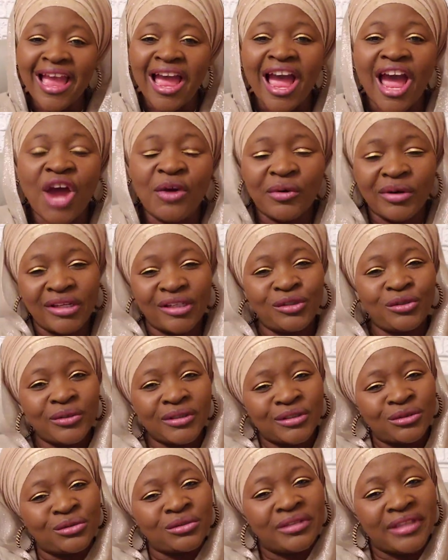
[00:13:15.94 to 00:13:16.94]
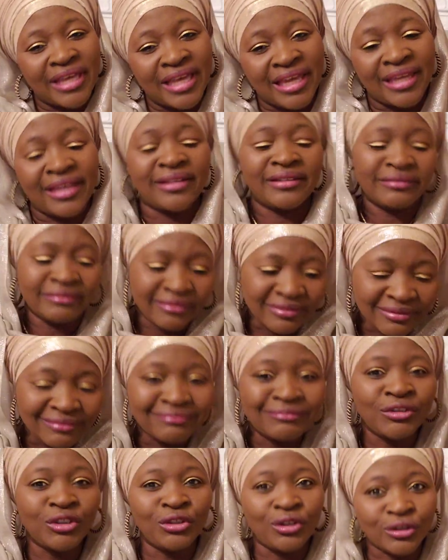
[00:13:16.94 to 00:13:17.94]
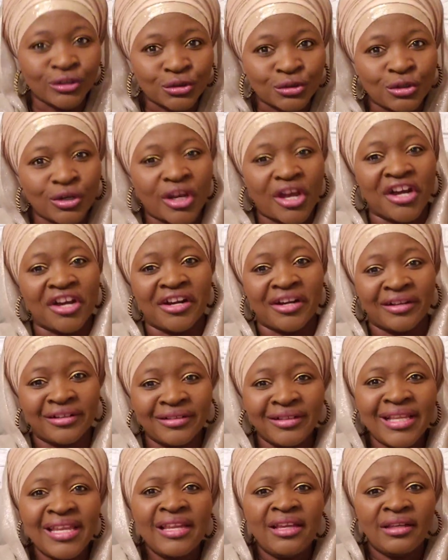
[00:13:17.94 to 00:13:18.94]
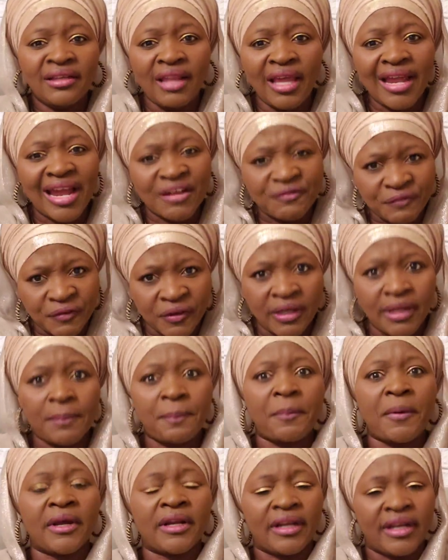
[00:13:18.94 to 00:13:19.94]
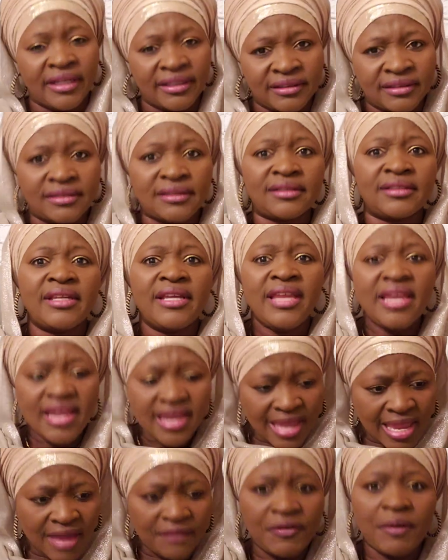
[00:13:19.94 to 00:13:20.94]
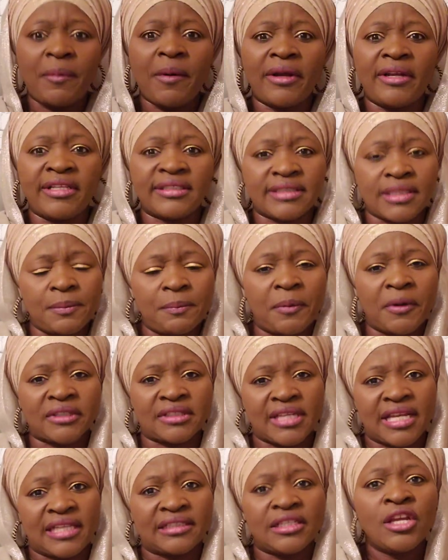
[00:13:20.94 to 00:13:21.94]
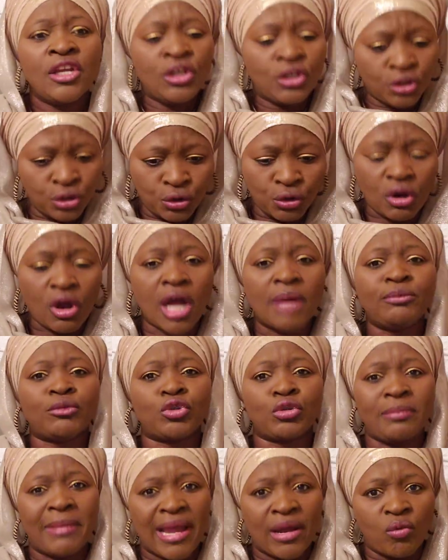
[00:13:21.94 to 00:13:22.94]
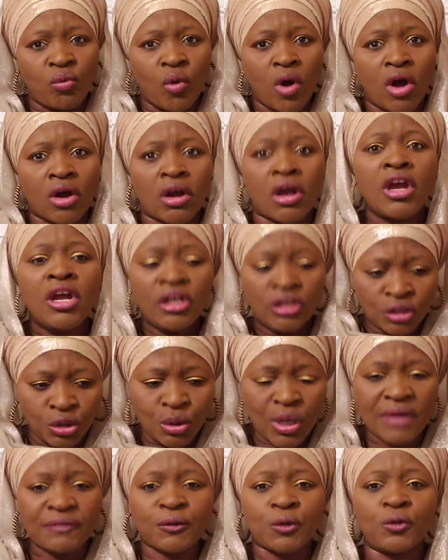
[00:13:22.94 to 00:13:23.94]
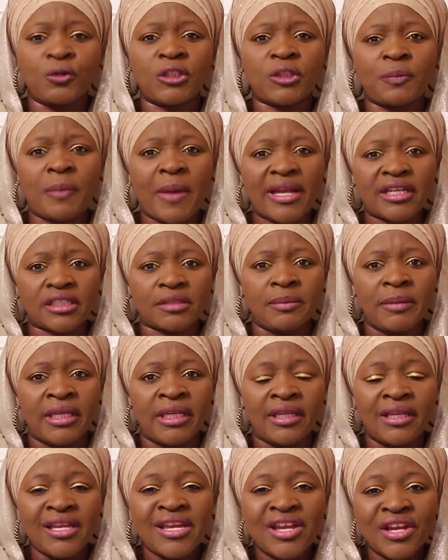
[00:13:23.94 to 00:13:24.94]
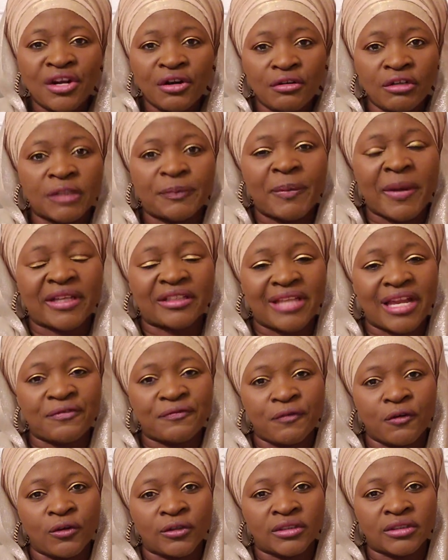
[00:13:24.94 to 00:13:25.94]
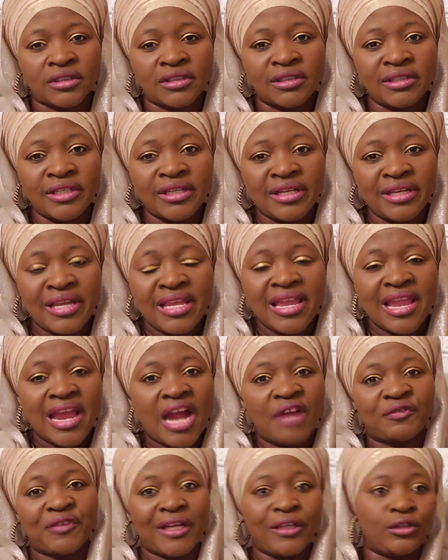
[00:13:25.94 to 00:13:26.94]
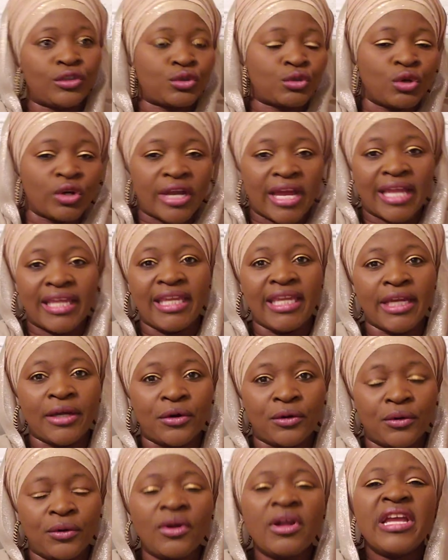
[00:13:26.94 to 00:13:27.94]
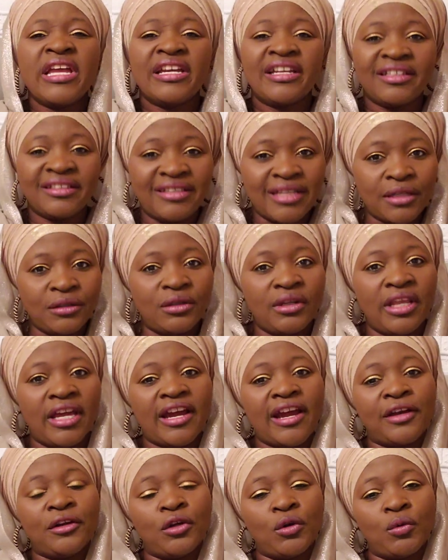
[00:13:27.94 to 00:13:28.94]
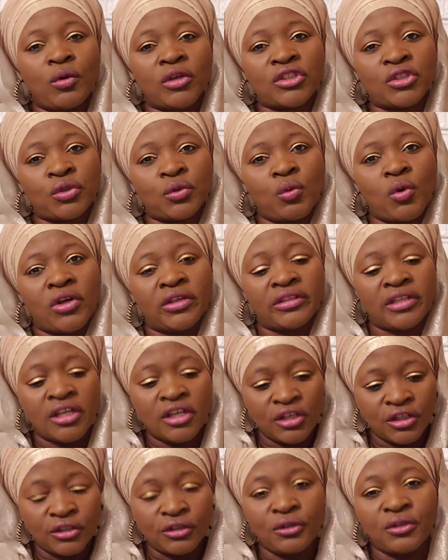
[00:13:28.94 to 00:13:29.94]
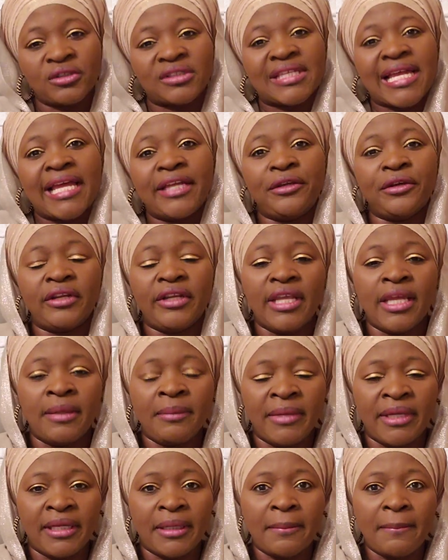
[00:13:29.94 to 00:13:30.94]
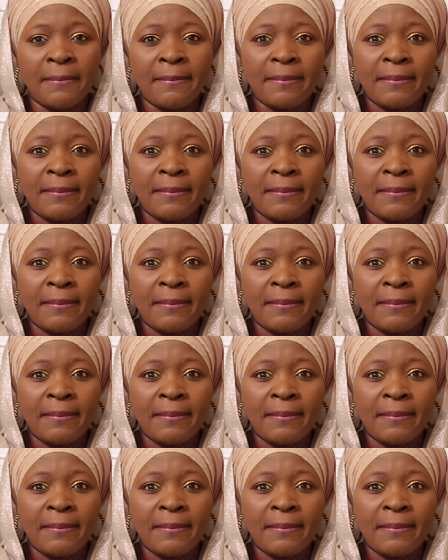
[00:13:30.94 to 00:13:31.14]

How are you doing today? Stroke her. Let her feel important. Everybody is important. You come to my work. You have to respect me. Respect her first. After you stroke her ego, then you let her know what you want. You sign your name in.